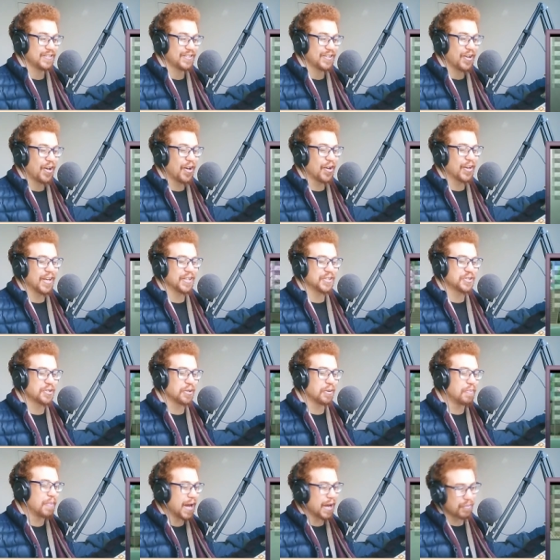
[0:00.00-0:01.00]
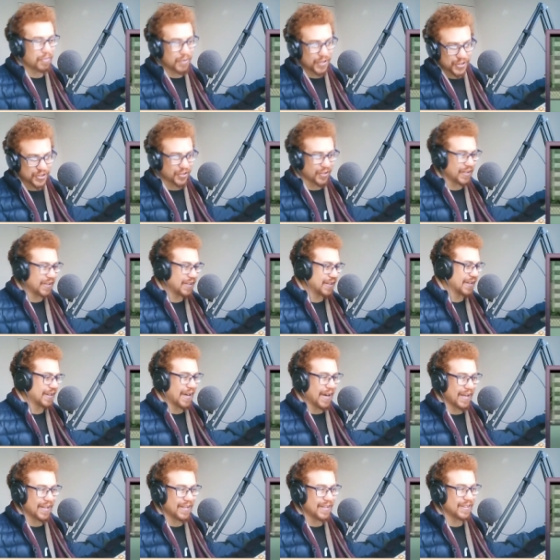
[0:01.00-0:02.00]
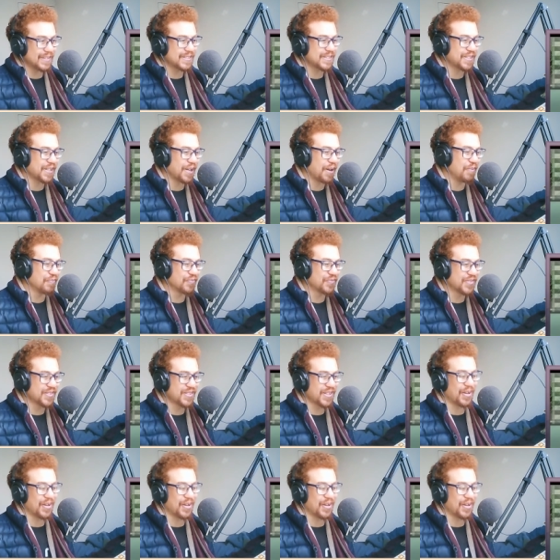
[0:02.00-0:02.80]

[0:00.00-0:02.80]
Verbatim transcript: Okay, so maybe he's gonna gain some...